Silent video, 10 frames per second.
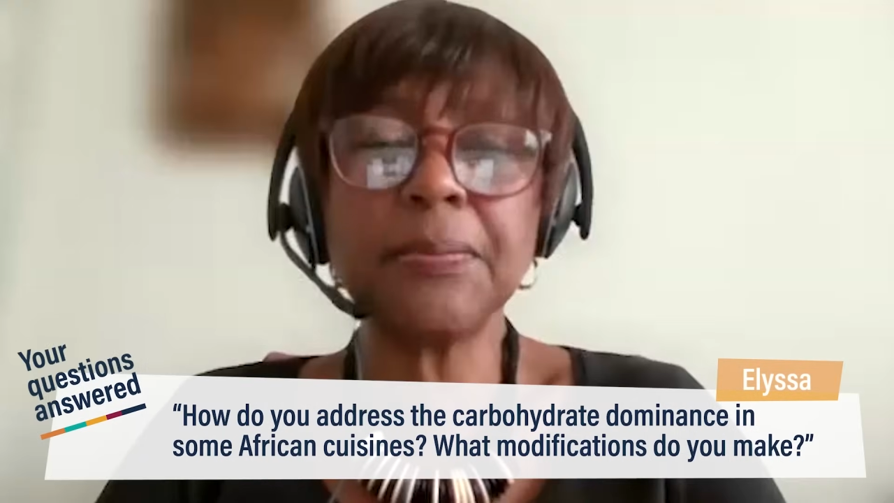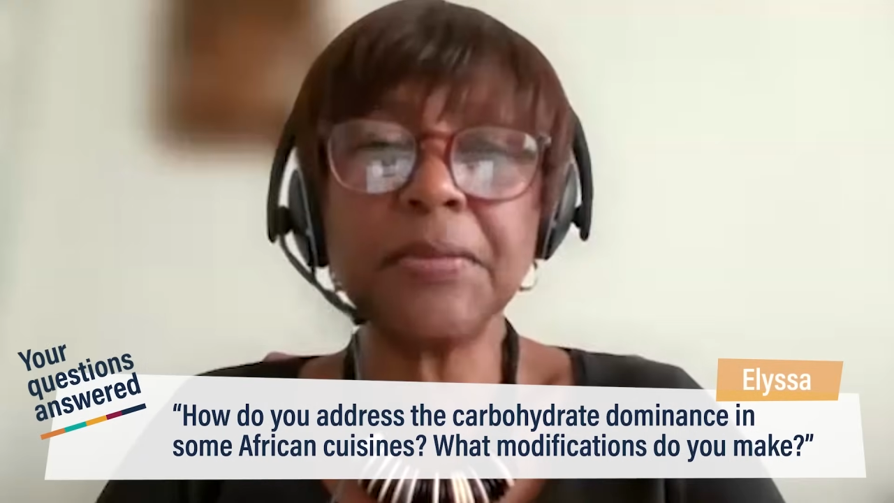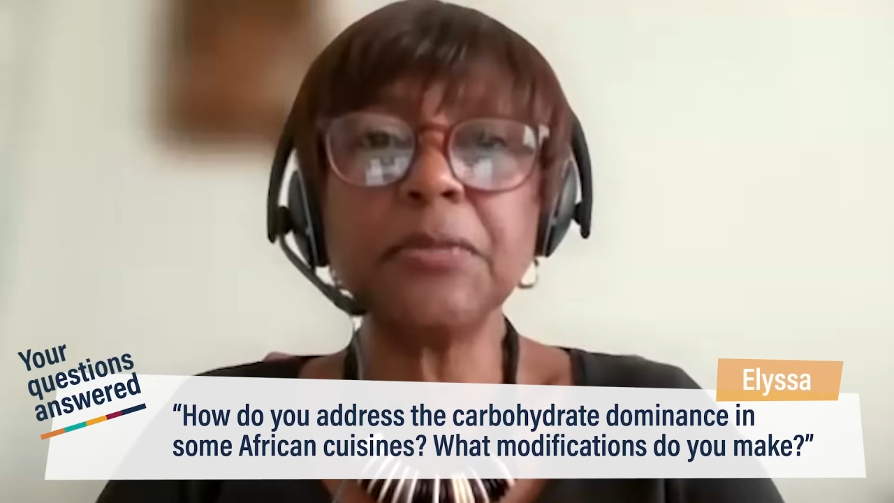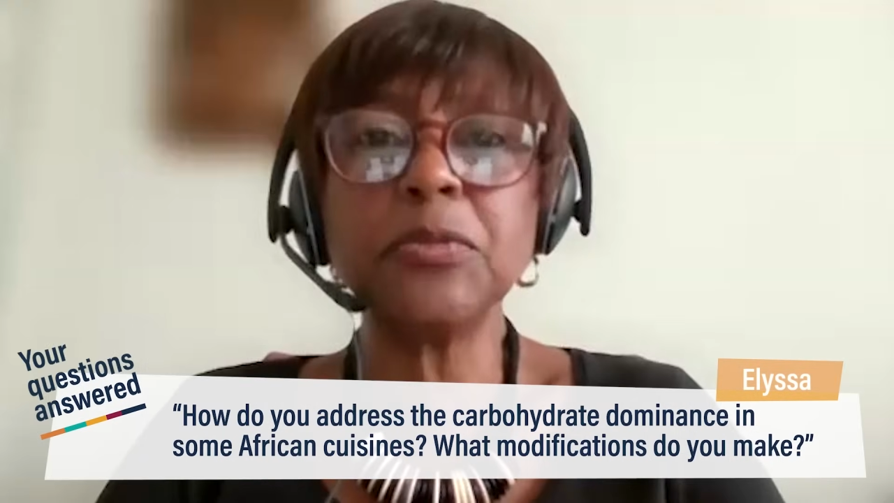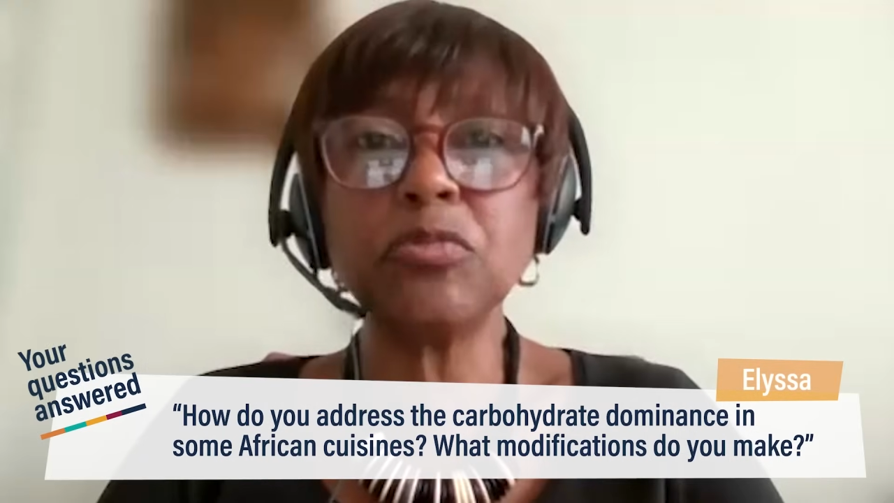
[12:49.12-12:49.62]

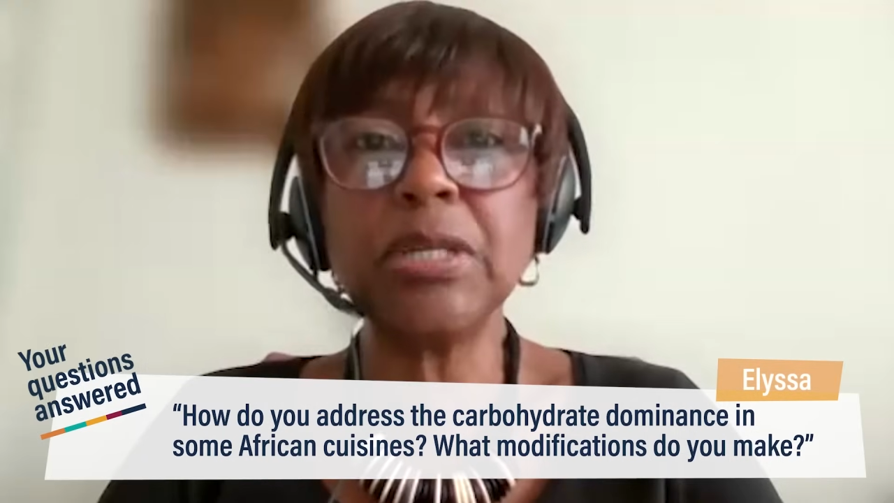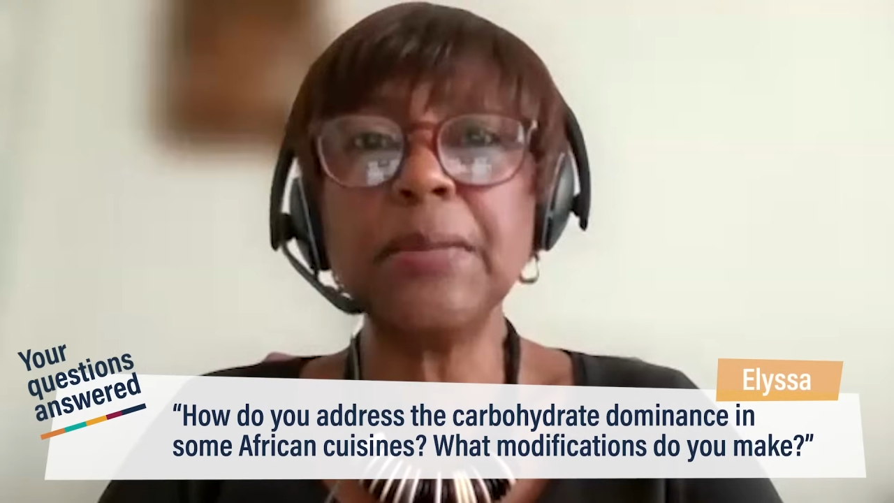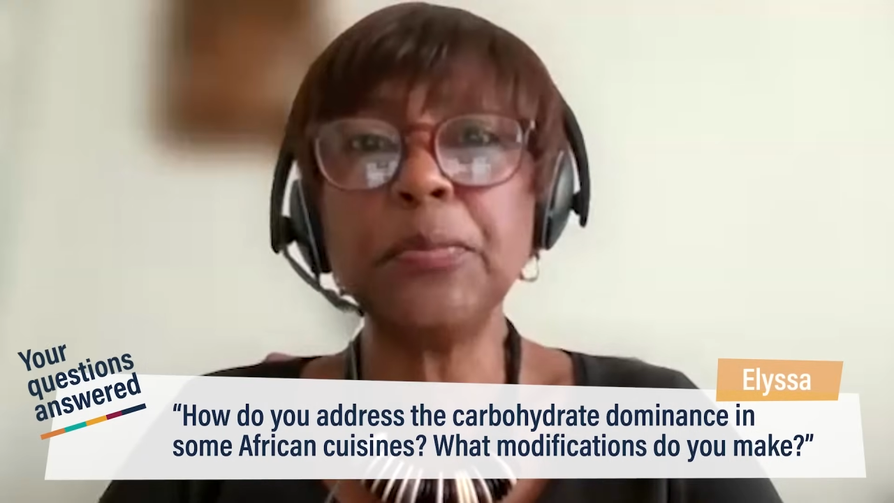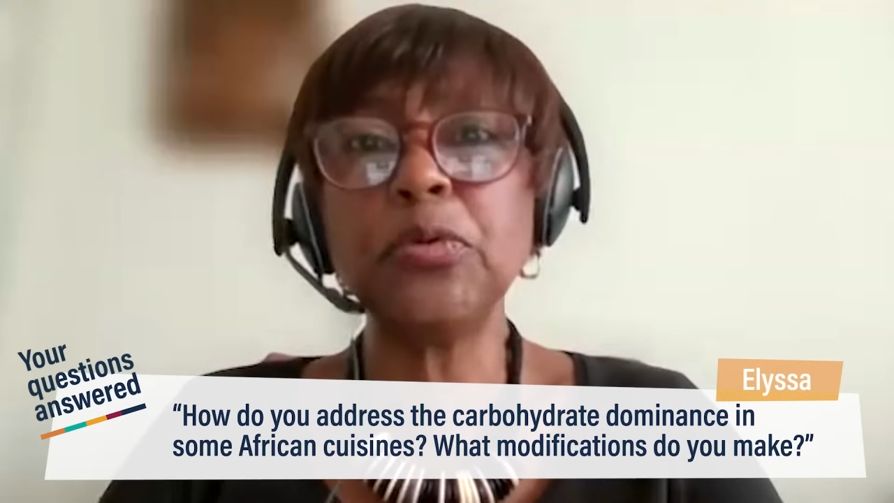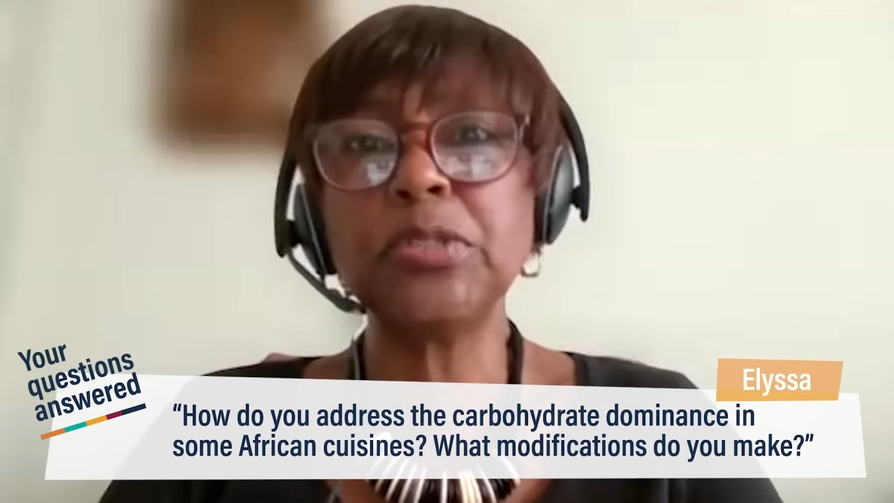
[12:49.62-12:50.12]
something that was really
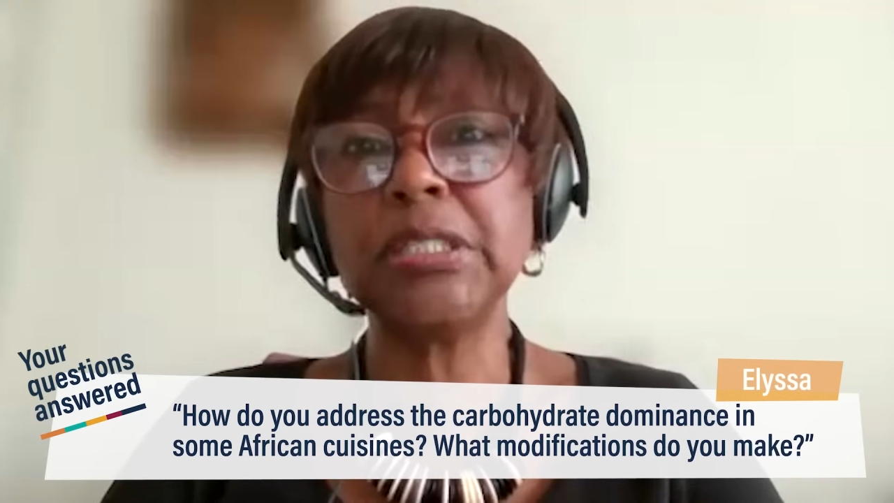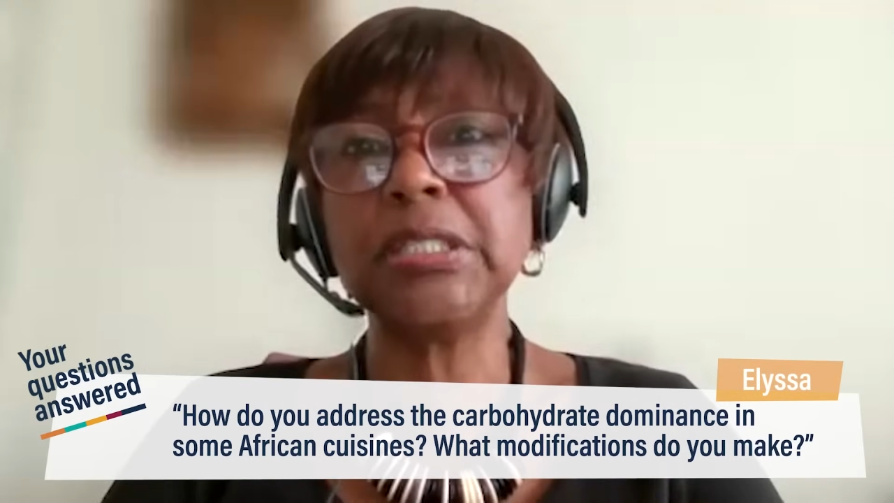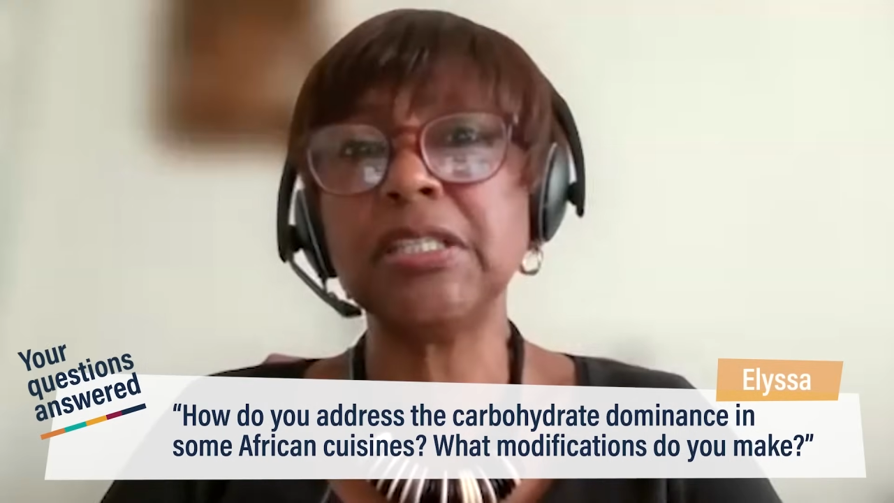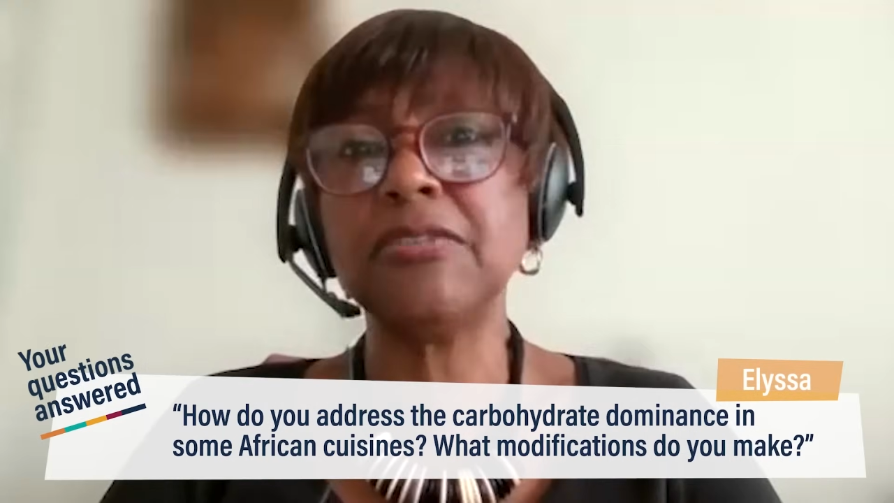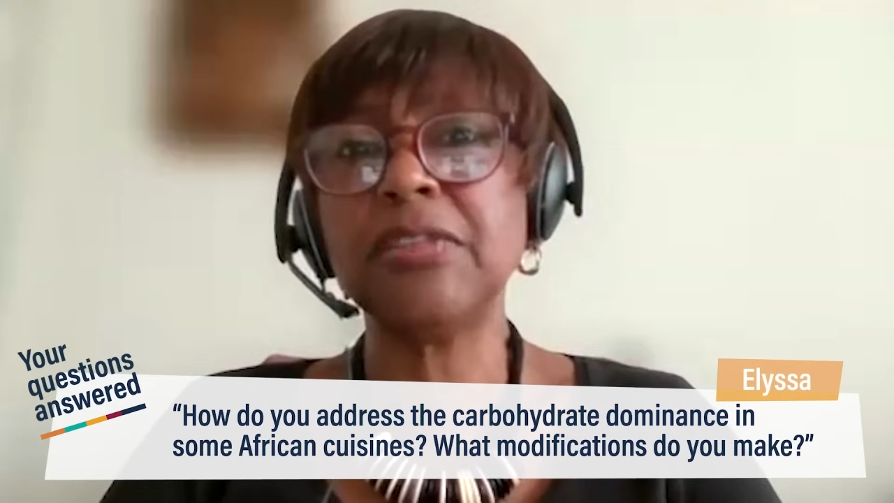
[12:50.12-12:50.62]
important